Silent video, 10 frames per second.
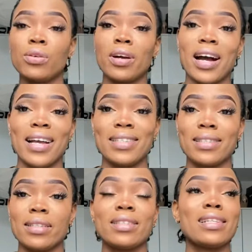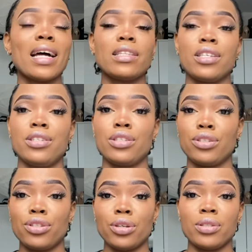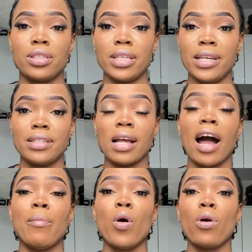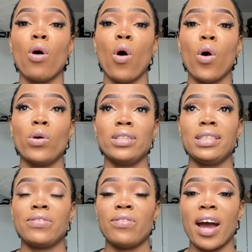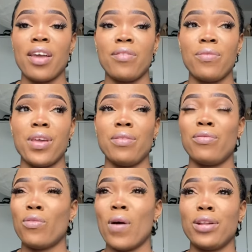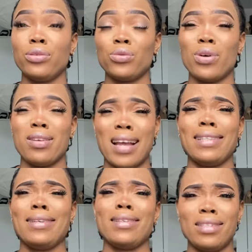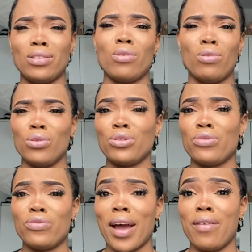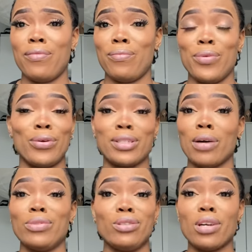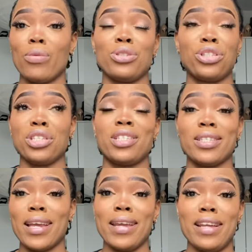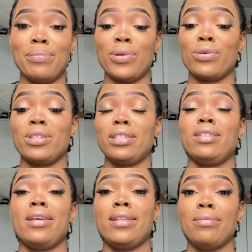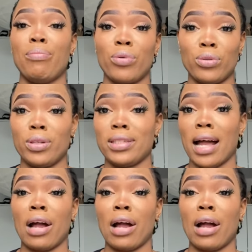guys, that is just it. Among all these five and four, I don't know, I think it's close to five, because I was just saying it because the products are